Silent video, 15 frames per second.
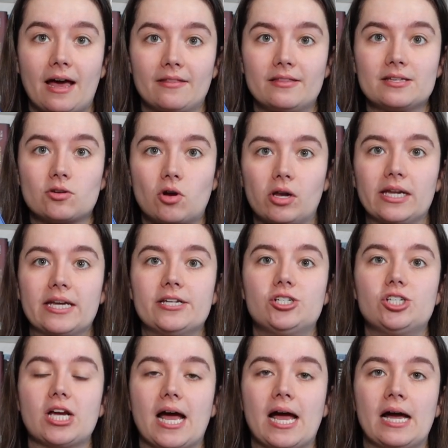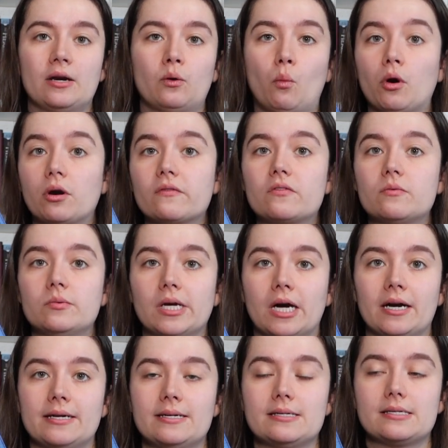at this college, and one of them
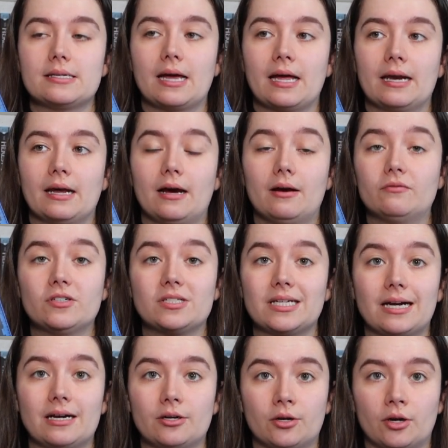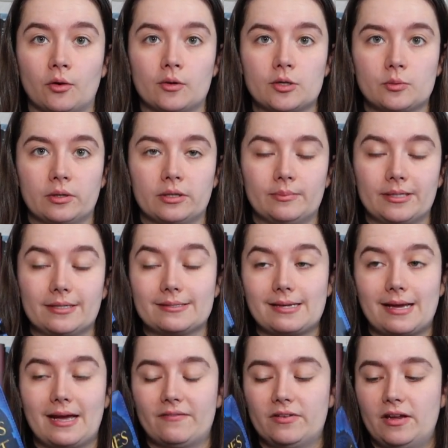dies. And obviously, I don't know which one because
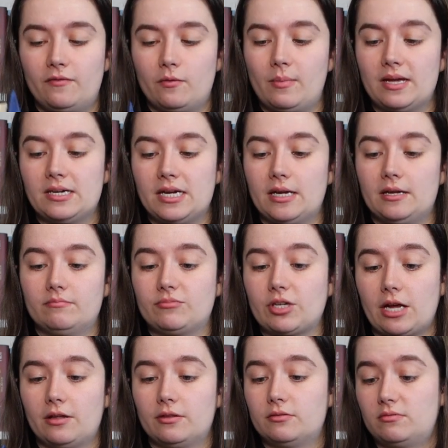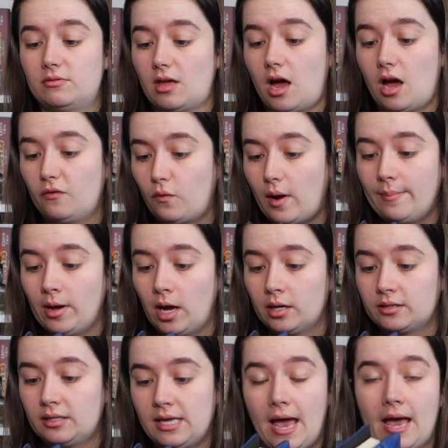I haven't even made it to the halfway
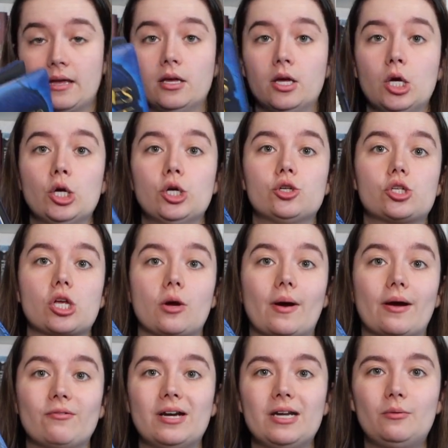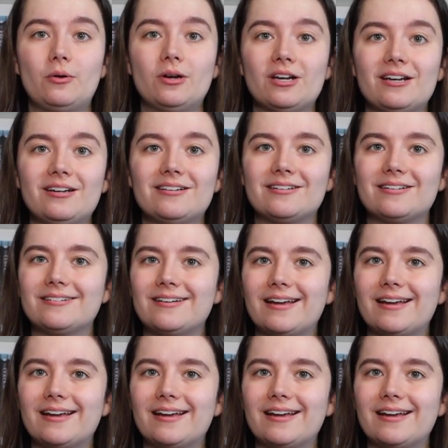mark yet. So I really want to